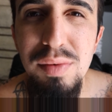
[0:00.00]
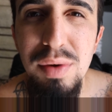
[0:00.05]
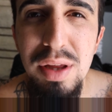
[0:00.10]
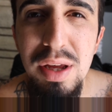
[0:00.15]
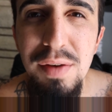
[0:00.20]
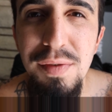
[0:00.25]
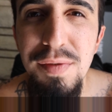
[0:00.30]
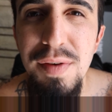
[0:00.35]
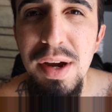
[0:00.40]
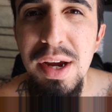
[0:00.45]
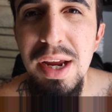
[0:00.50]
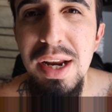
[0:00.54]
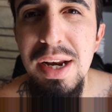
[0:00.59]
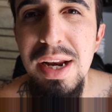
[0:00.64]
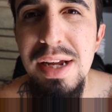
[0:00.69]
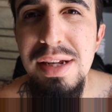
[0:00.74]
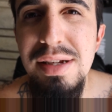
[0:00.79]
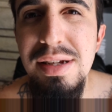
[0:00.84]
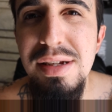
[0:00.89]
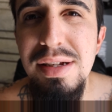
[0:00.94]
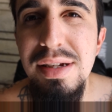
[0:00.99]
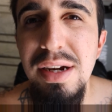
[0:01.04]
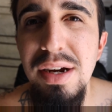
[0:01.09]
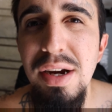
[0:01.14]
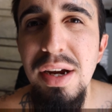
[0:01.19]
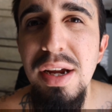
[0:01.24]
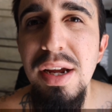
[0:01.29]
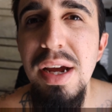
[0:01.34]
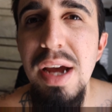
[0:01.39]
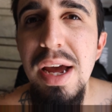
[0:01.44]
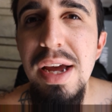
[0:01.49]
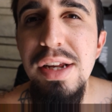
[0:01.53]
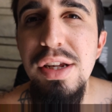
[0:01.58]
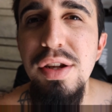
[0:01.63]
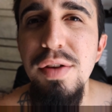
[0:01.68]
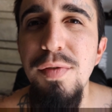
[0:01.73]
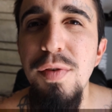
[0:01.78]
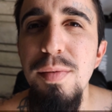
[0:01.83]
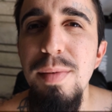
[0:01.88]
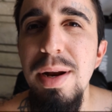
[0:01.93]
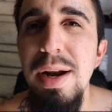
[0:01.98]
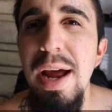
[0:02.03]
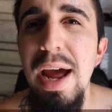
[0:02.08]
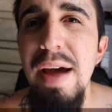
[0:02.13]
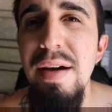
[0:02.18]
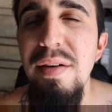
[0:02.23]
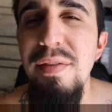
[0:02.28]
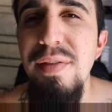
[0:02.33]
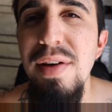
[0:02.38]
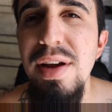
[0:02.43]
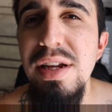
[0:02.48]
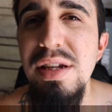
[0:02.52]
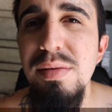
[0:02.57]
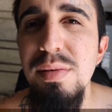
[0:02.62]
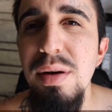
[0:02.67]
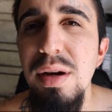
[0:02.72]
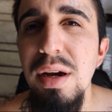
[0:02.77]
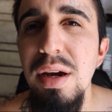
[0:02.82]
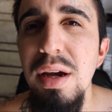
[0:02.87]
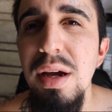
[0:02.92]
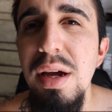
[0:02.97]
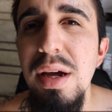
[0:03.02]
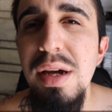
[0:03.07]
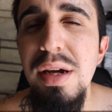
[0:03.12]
really fucking necessary for me to have a Facebook,